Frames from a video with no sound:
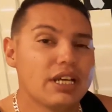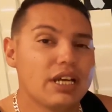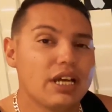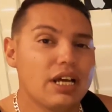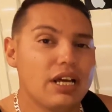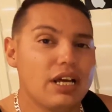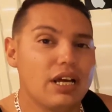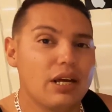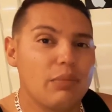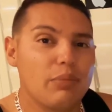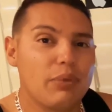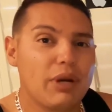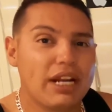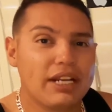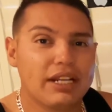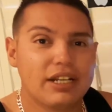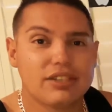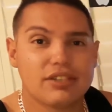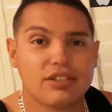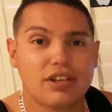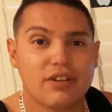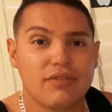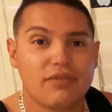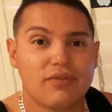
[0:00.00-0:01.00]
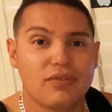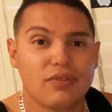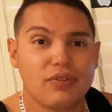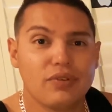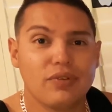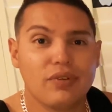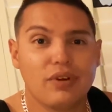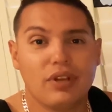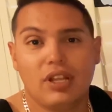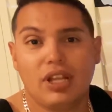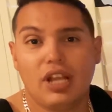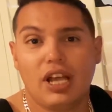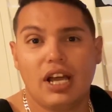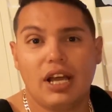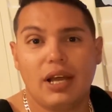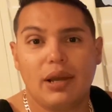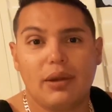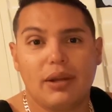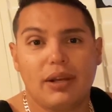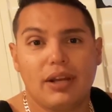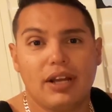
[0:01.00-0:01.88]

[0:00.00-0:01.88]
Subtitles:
Practice on fruit a lot.